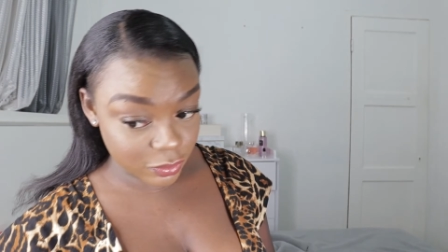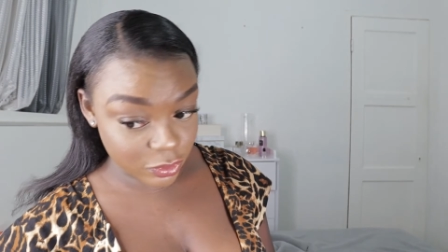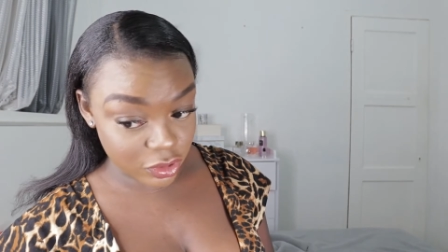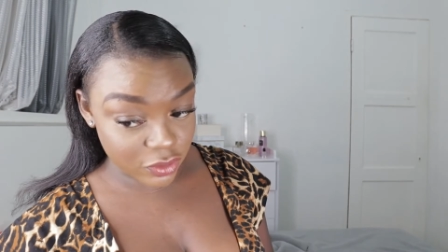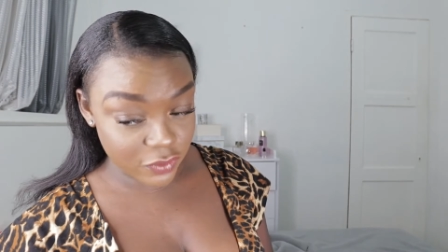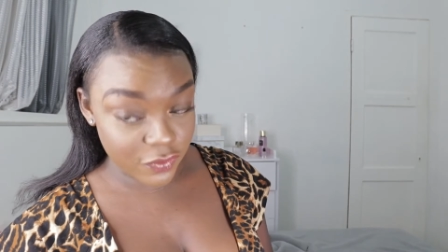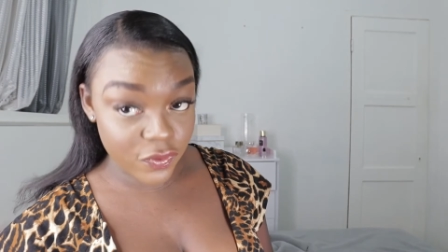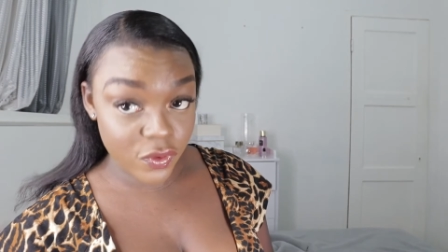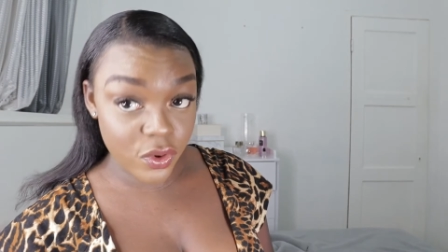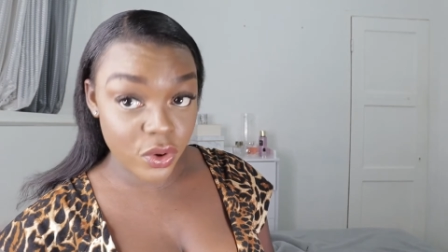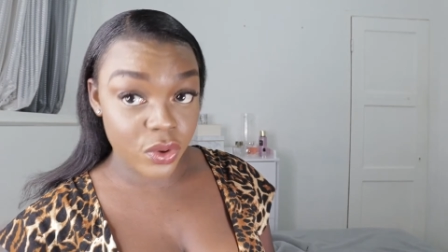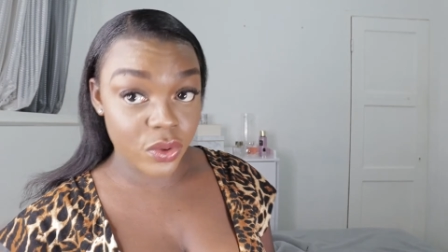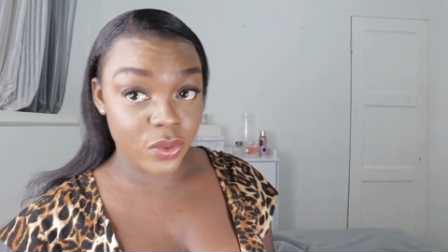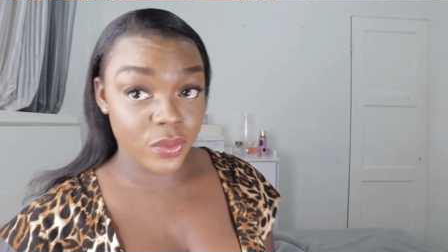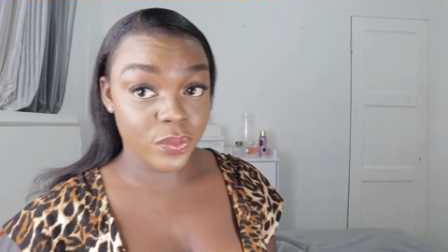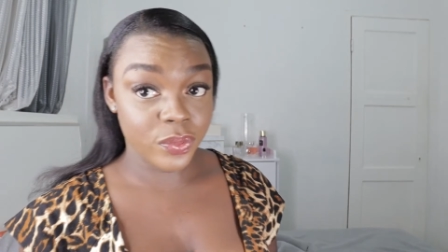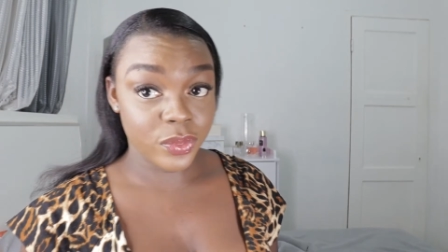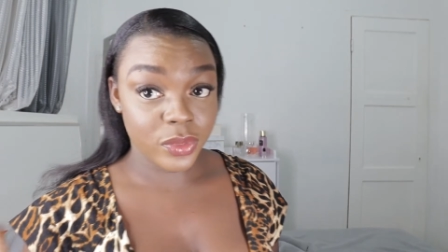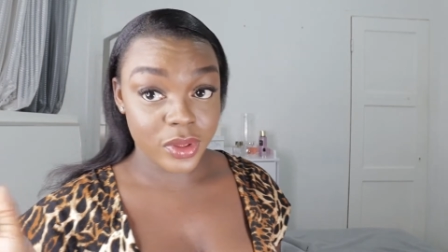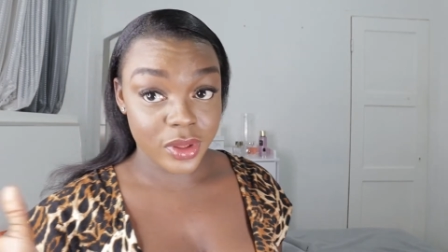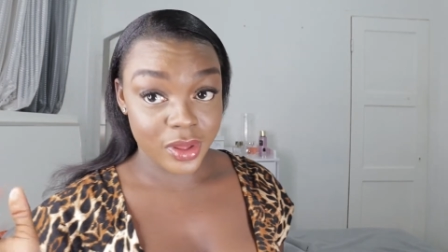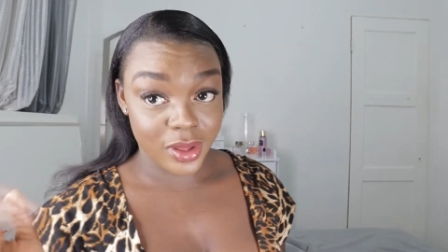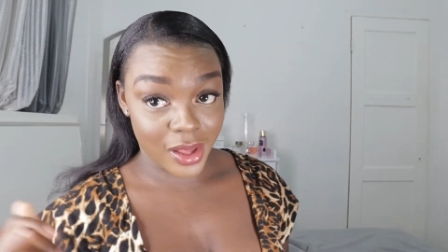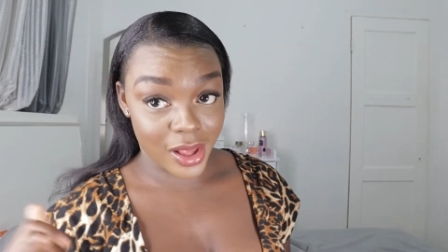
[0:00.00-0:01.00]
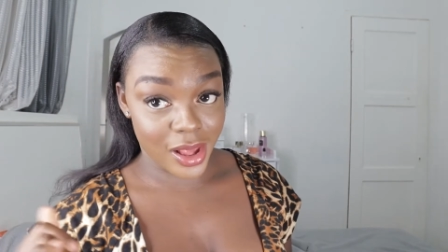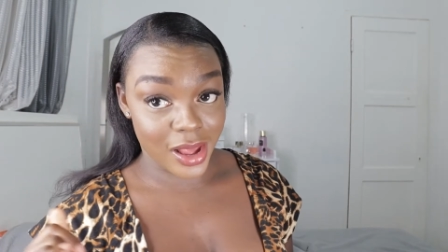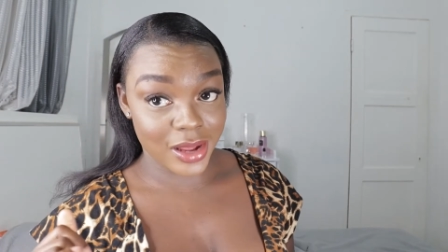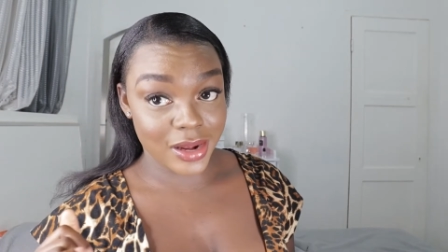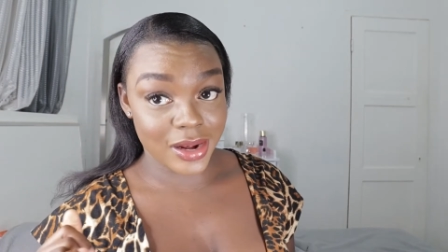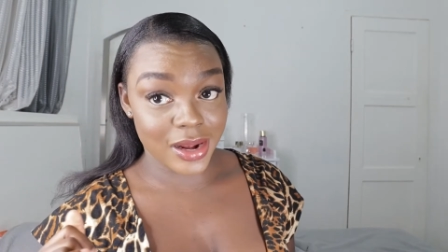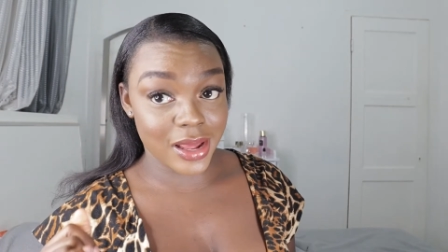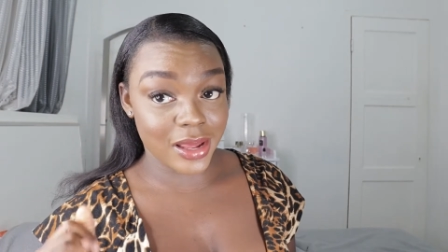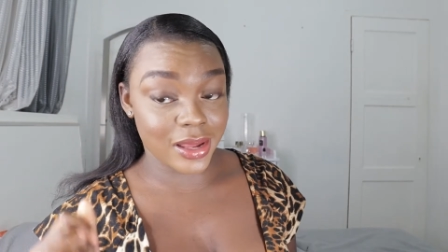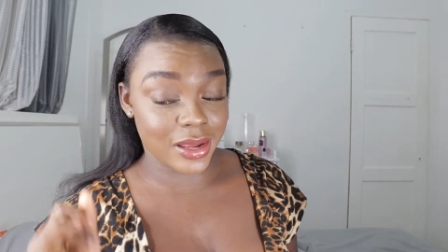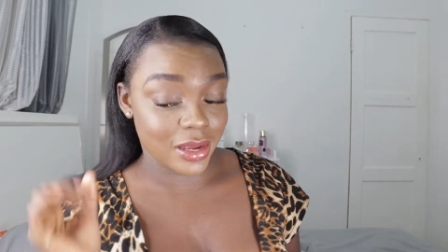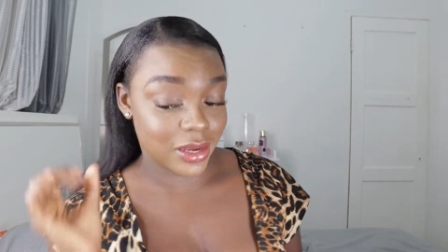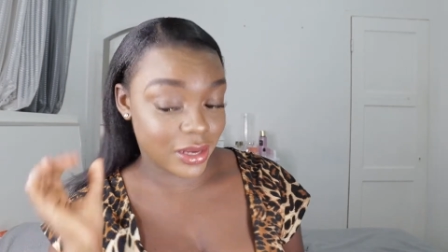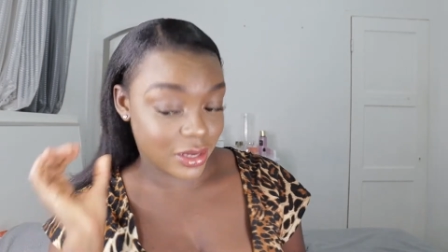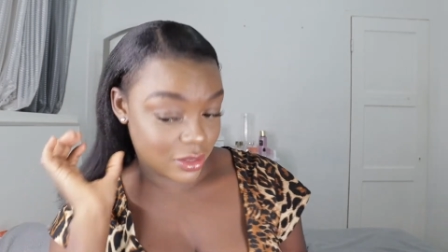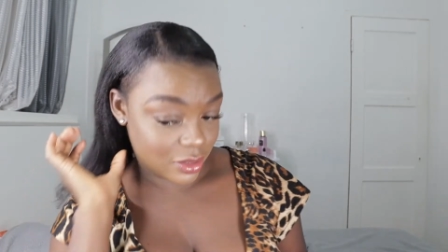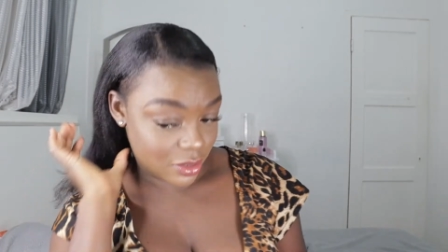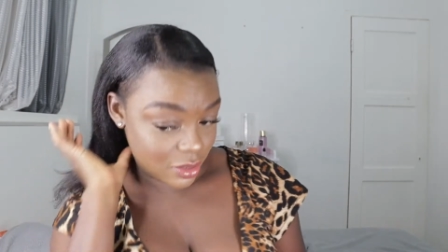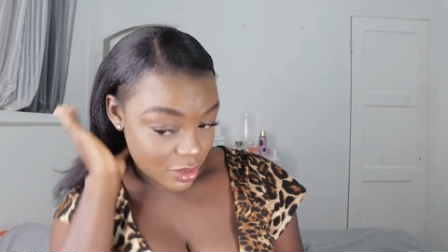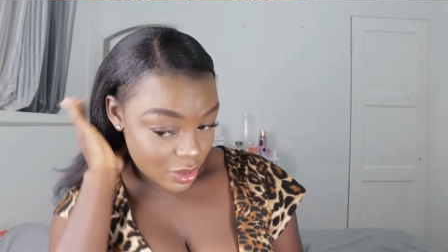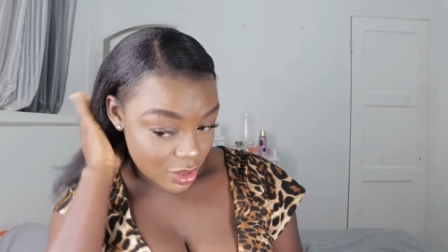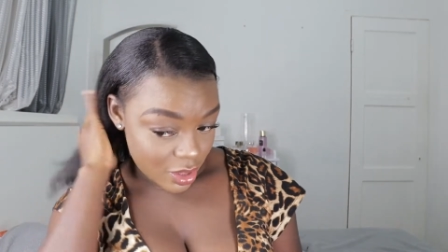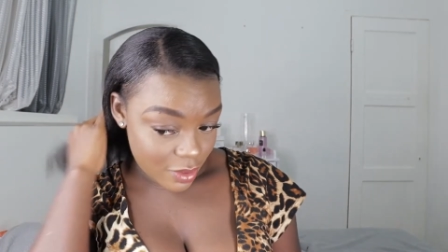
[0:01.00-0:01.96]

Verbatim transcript: beautiful i like it